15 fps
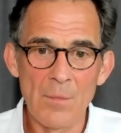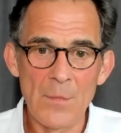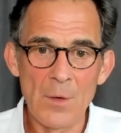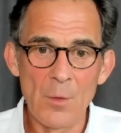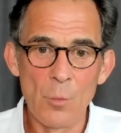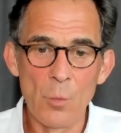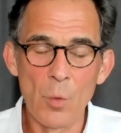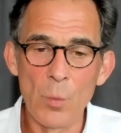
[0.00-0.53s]

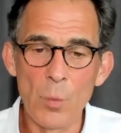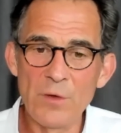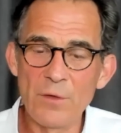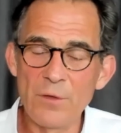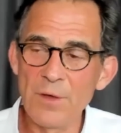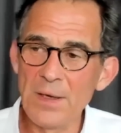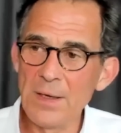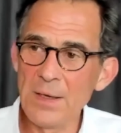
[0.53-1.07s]
What we
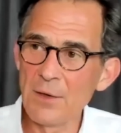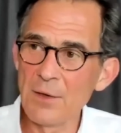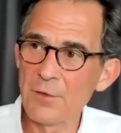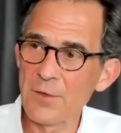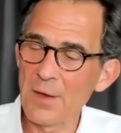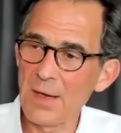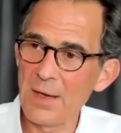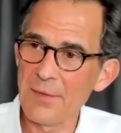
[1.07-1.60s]
see
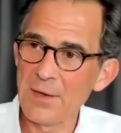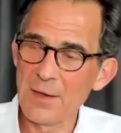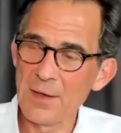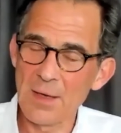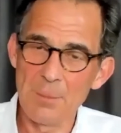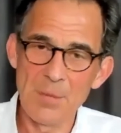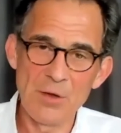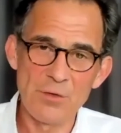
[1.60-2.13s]
is that, I think
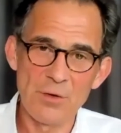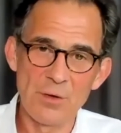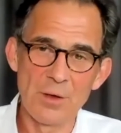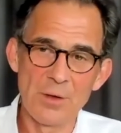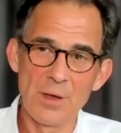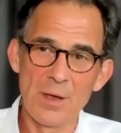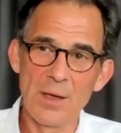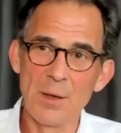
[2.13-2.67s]
I mentioned
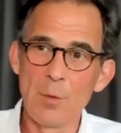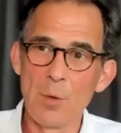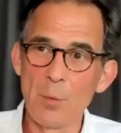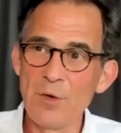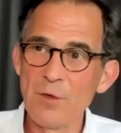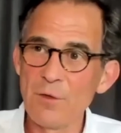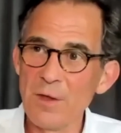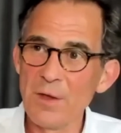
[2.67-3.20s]
it earlier, what
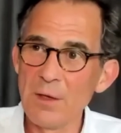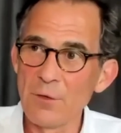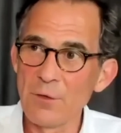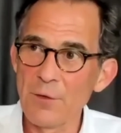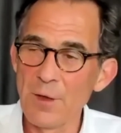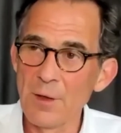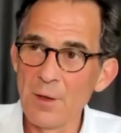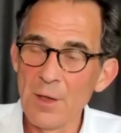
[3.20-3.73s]
we see as
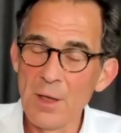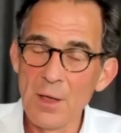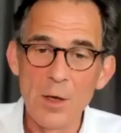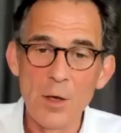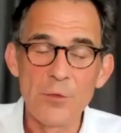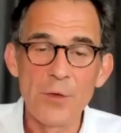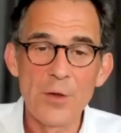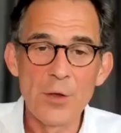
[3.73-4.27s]
the
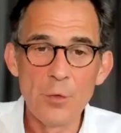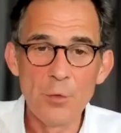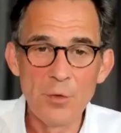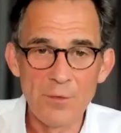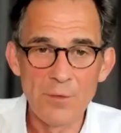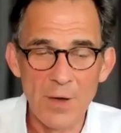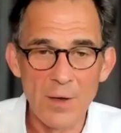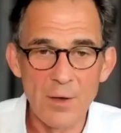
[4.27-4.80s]

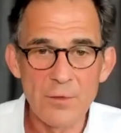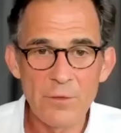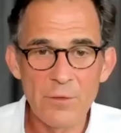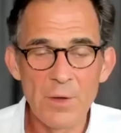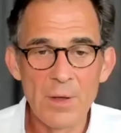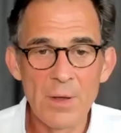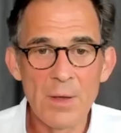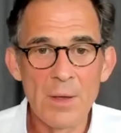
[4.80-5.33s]
universe